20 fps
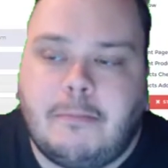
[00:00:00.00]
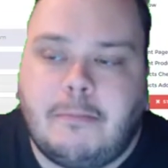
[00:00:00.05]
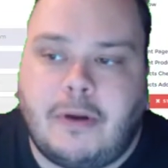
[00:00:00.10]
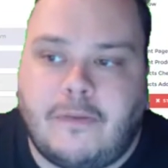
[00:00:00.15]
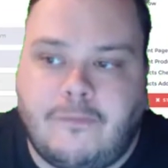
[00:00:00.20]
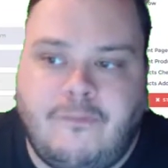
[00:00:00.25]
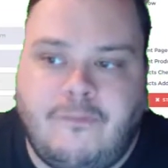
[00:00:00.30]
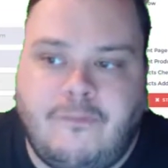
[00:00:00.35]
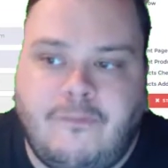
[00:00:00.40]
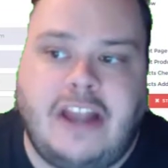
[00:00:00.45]

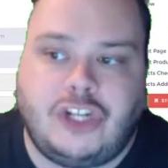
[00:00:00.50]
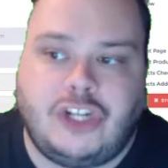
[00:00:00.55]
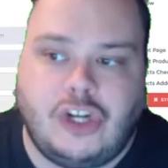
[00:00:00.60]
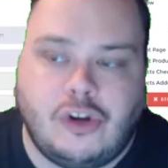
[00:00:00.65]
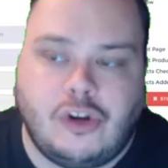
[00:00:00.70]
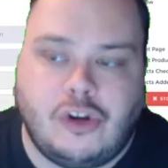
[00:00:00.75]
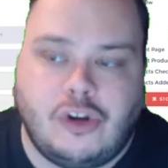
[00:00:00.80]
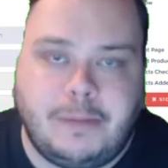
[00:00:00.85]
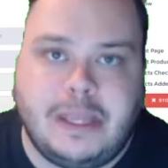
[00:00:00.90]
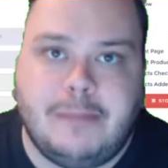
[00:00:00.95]

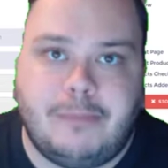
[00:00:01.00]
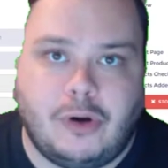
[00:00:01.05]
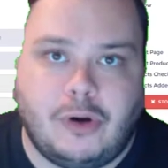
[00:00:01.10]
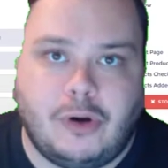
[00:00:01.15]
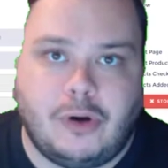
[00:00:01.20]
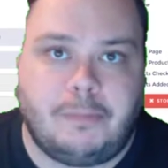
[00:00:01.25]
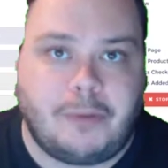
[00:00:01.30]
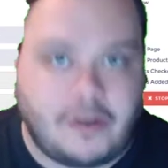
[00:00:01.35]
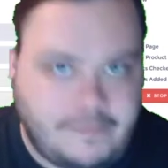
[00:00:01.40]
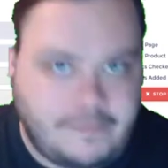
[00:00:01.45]
professional
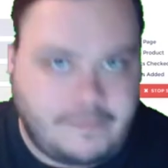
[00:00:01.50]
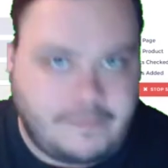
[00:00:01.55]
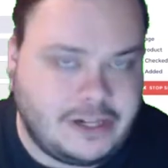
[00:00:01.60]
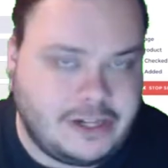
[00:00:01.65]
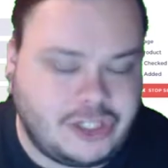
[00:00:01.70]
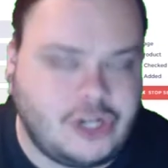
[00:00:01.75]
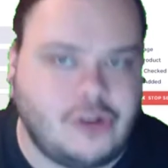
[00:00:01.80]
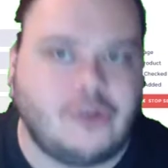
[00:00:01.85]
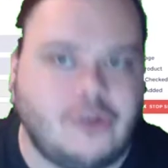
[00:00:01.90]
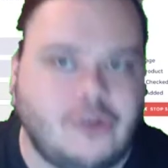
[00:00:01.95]
people
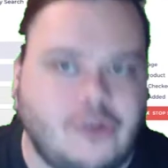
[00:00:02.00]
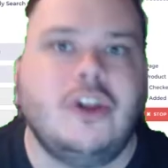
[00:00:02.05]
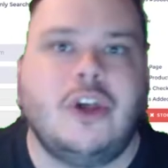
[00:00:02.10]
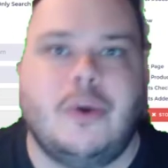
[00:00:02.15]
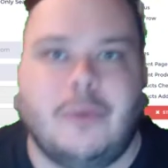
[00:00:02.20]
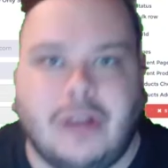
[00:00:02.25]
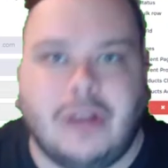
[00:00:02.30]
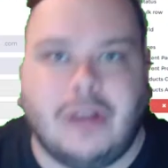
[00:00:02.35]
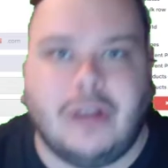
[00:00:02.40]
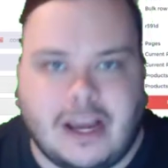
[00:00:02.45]
professional
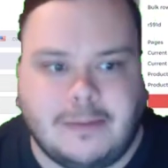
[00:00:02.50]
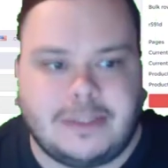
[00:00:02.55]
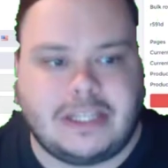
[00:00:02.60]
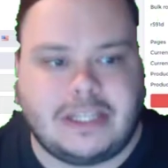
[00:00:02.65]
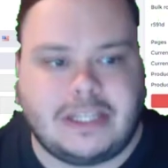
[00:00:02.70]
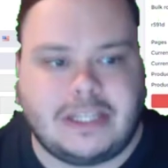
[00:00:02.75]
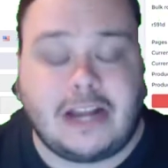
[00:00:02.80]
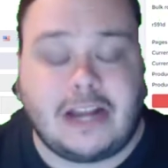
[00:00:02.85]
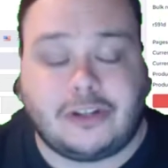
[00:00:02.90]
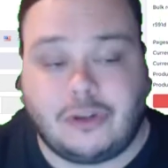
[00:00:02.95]
when it comes to
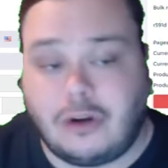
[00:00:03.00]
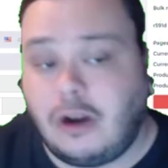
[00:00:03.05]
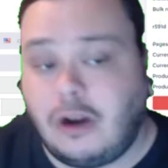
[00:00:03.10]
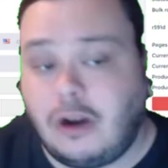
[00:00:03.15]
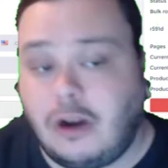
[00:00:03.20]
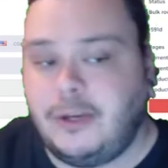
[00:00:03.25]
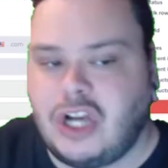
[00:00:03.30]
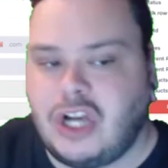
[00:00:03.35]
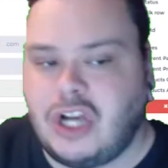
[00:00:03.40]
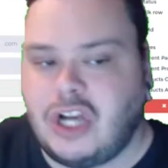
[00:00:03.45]
tactical
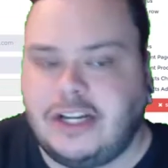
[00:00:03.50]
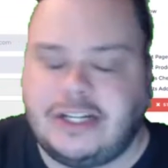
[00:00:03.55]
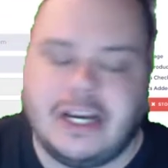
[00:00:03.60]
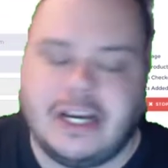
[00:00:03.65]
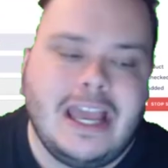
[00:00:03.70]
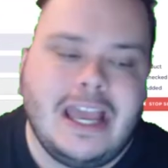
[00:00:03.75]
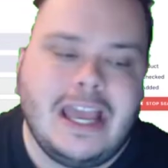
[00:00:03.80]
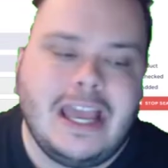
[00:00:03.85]
arbitrage.